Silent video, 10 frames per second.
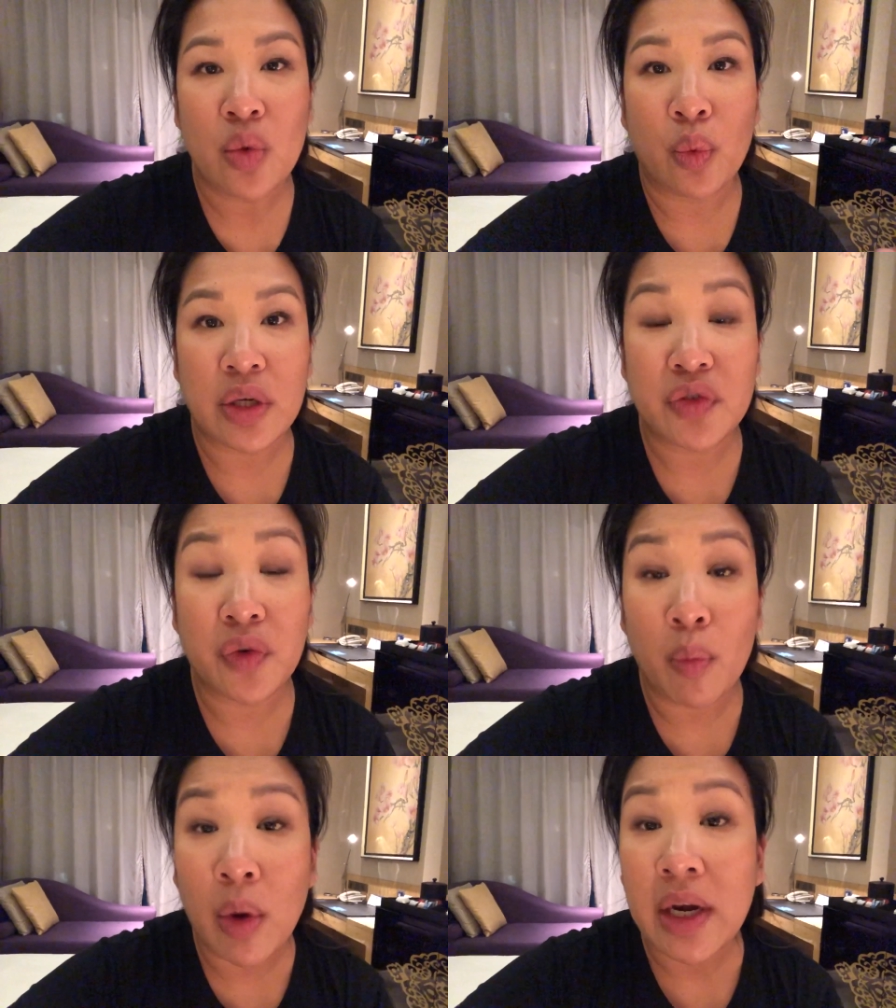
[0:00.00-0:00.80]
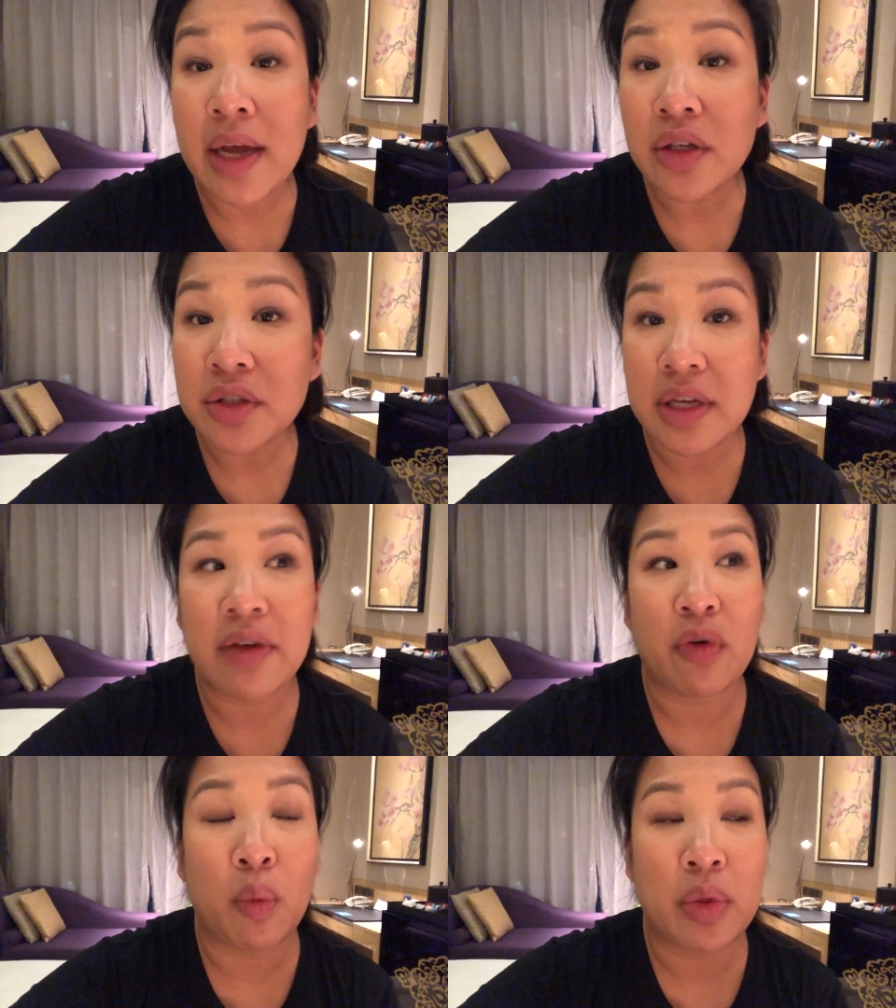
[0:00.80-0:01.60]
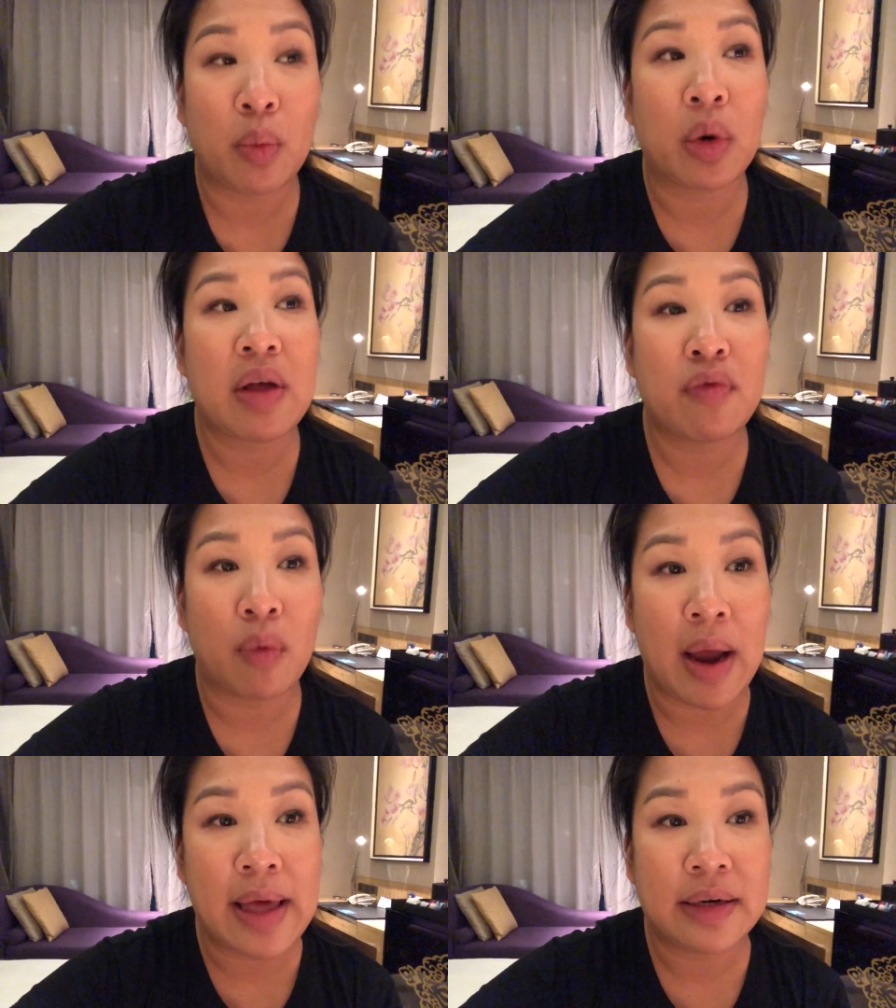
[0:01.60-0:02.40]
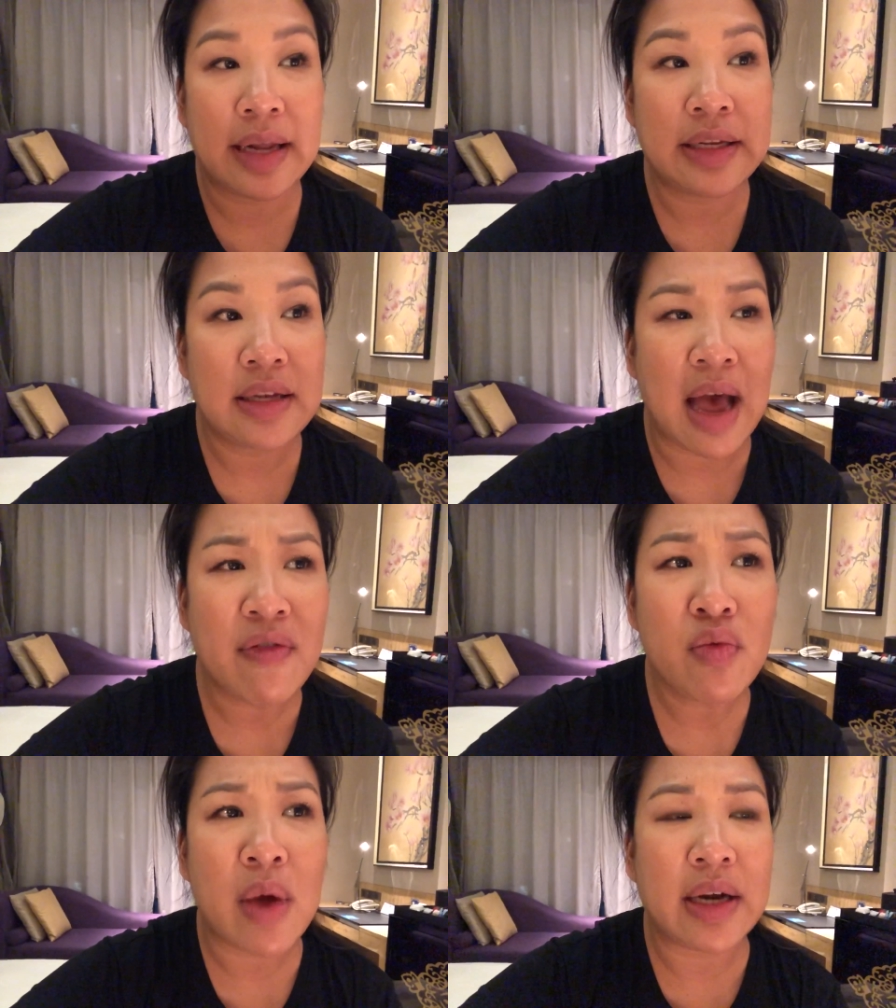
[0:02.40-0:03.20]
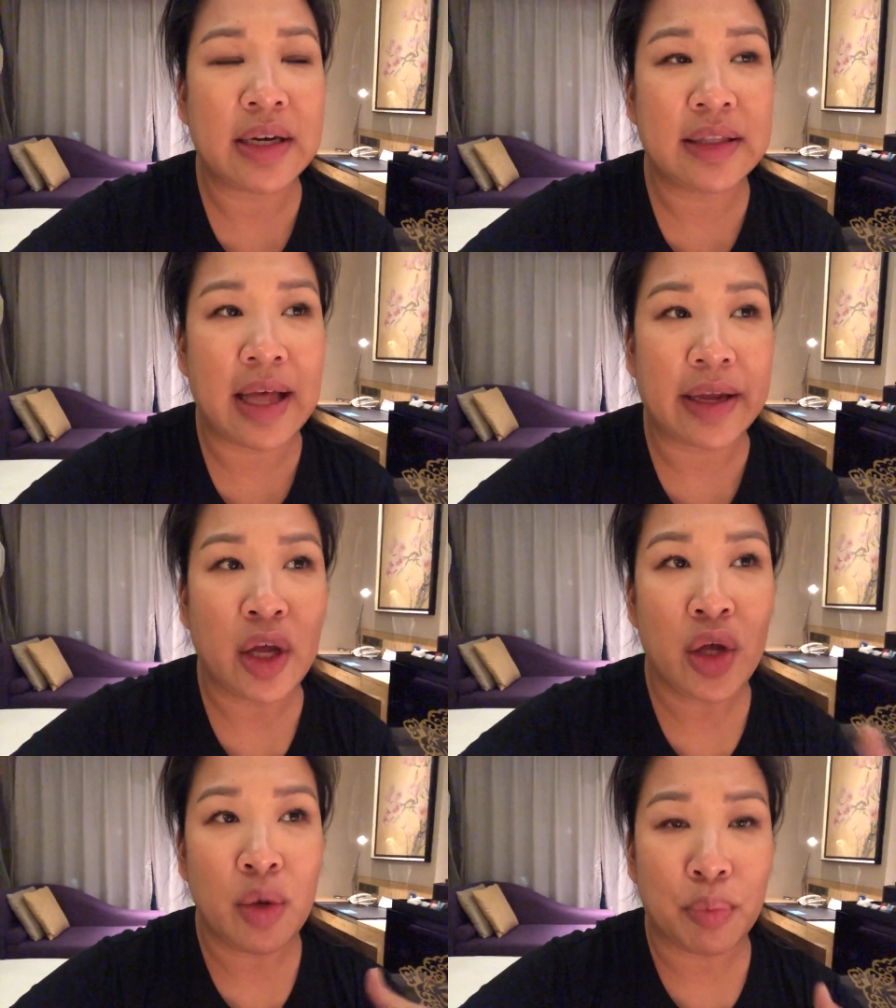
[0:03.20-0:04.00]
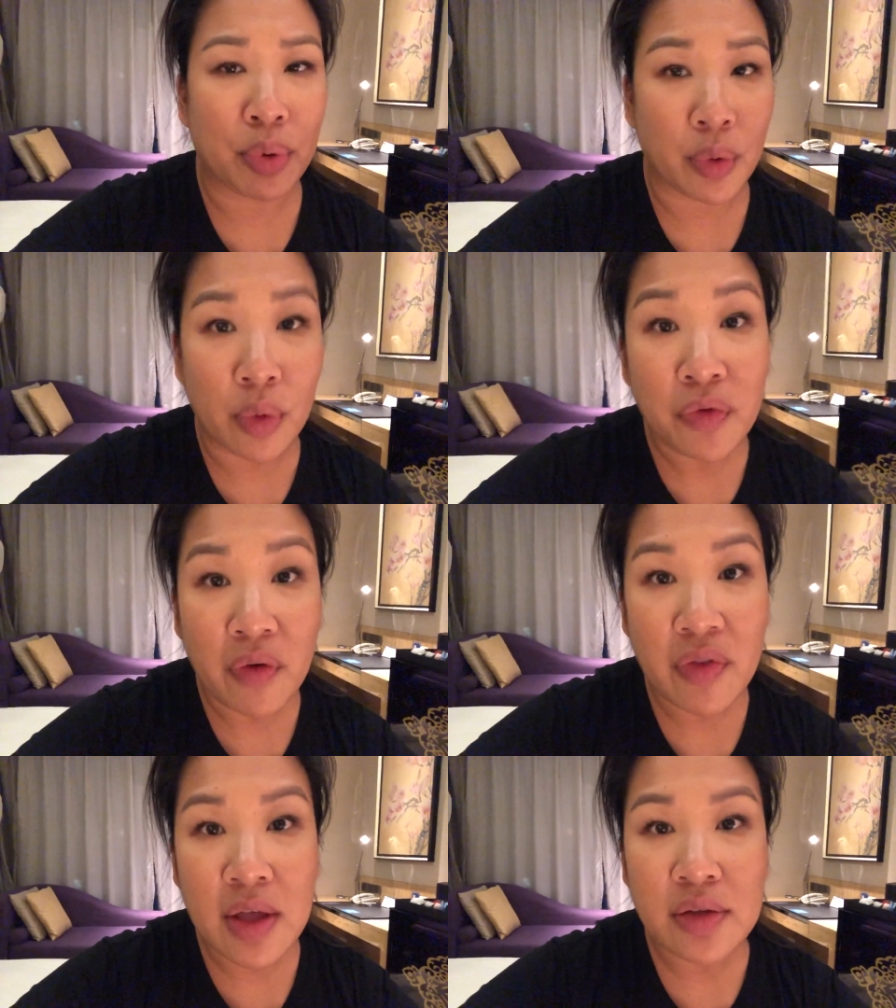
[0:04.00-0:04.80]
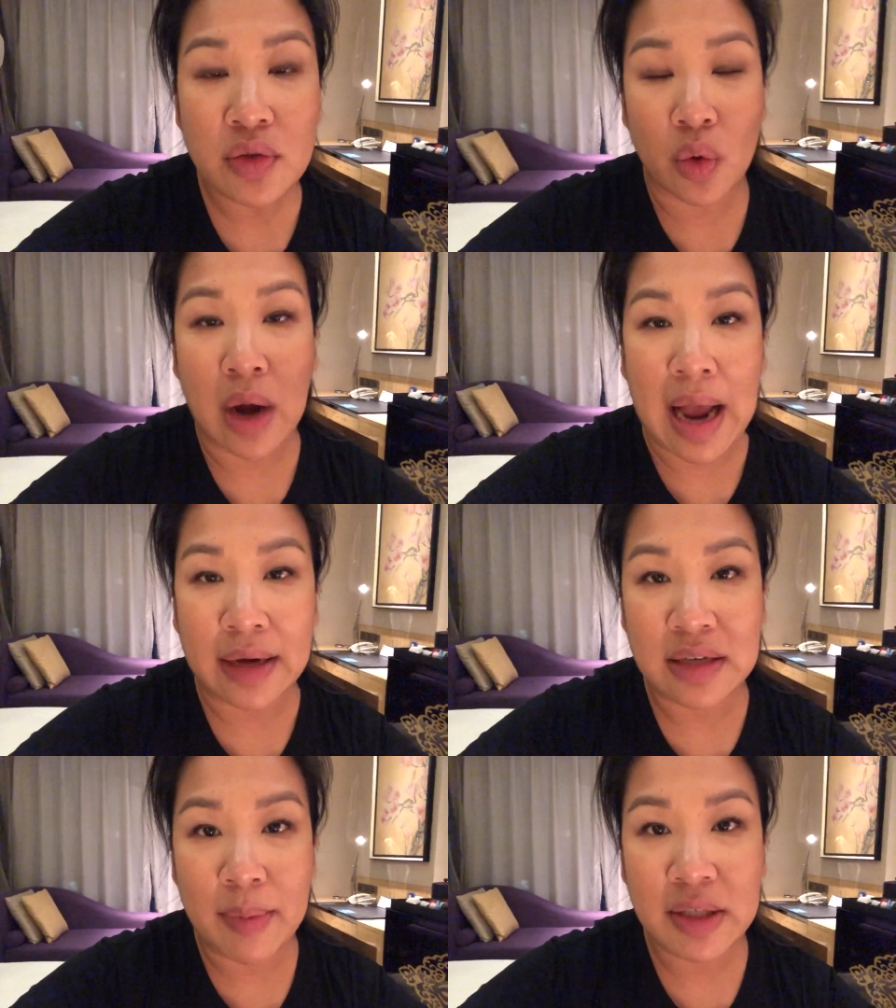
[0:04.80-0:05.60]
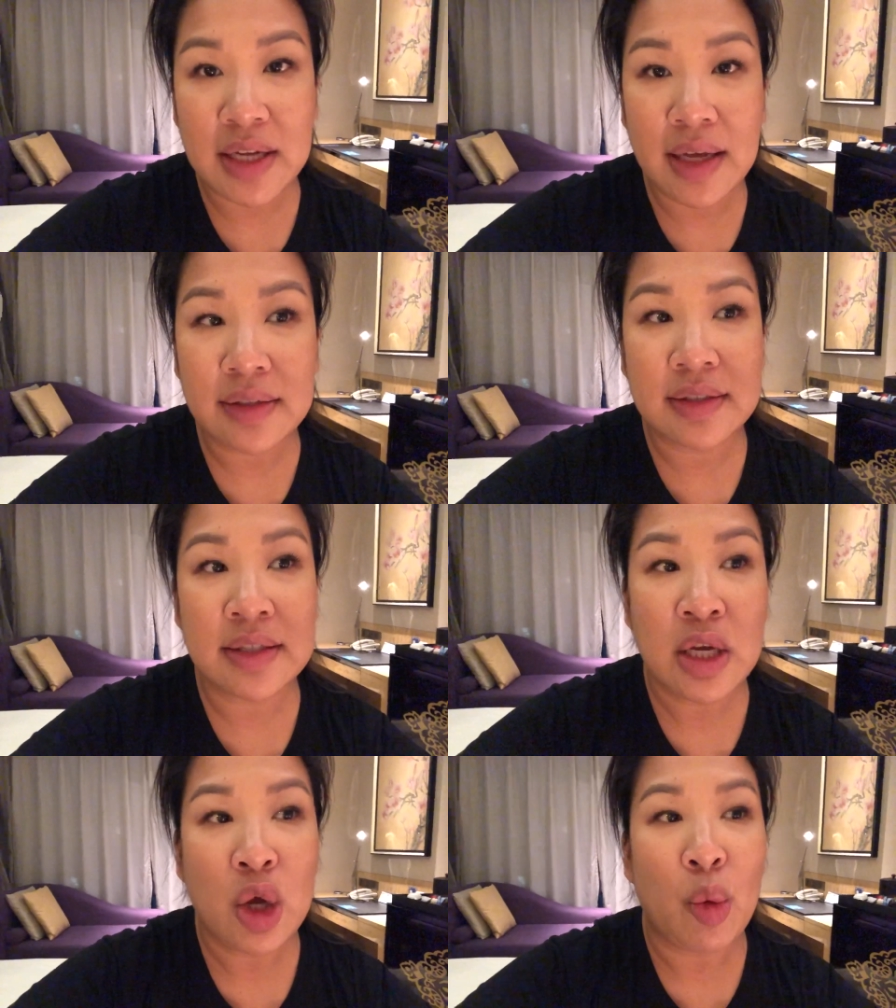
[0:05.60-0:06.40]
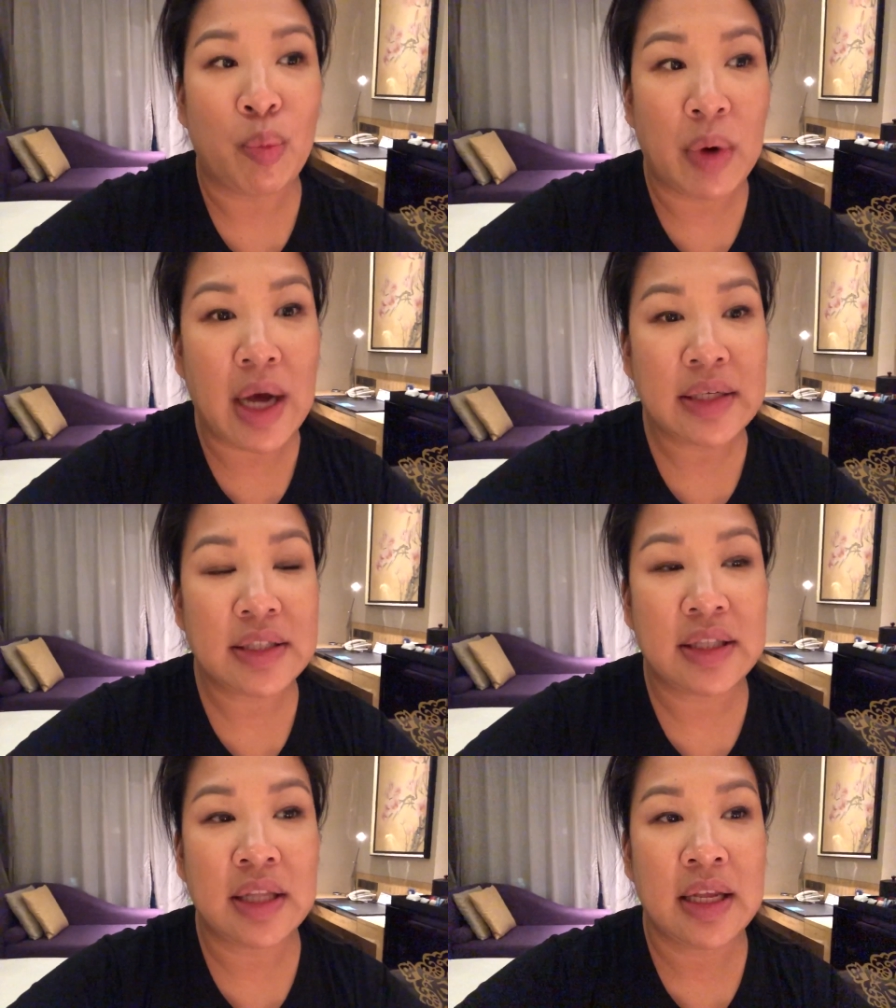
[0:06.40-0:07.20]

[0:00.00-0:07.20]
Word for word: which from what I understand from what I've read, and I haven't read any like proof of this or academic texts, but